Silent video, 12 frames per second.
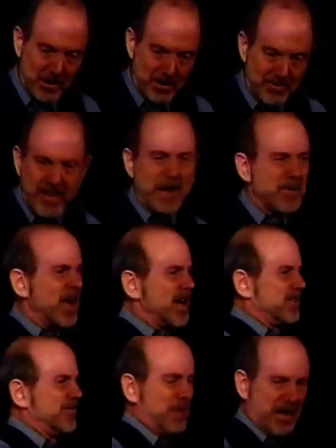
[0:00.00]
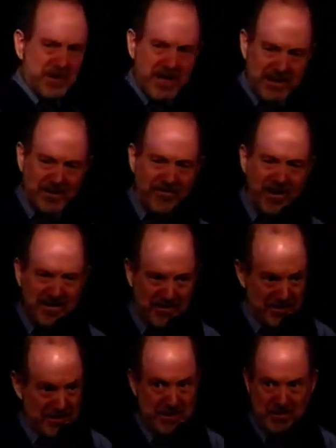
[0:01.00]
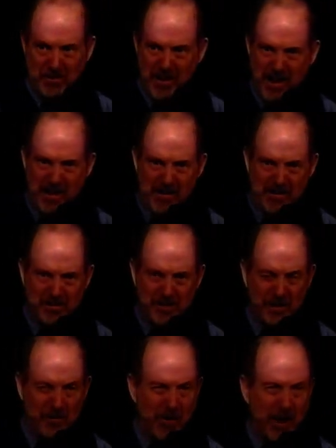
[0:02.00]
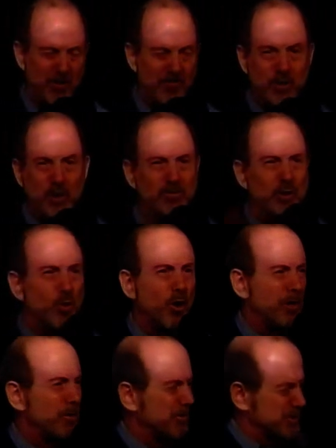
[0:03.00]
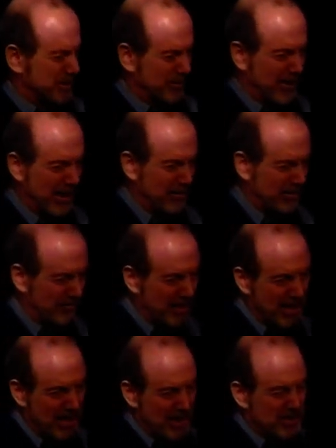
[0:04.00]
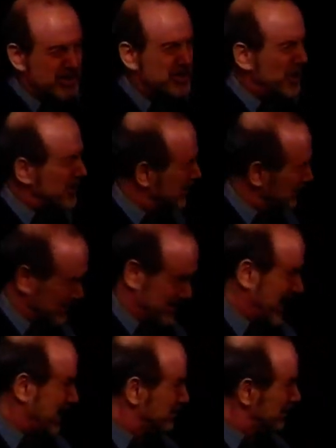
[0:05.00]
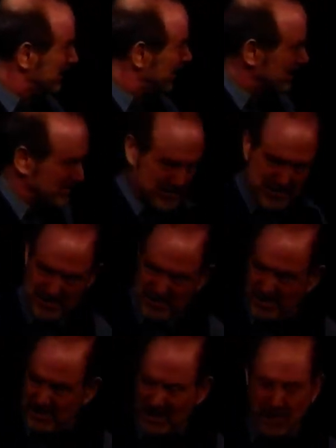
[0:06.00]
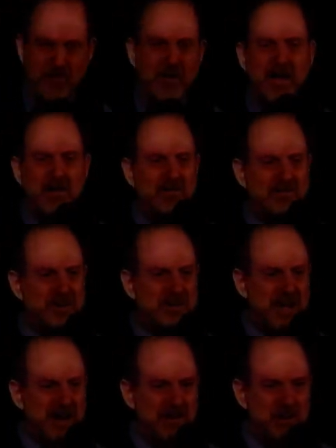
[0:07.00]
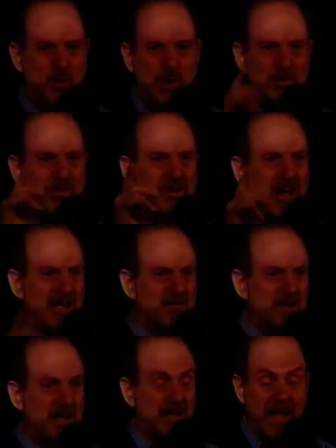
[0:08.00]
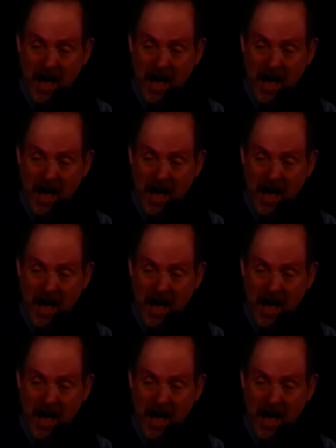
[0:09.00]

Then I began, to, I began to find things in pairs. I mean, a pair of beautiful wall mirrors, a pair of circular tabletops, a pair of chairs, one with an ottoman yet.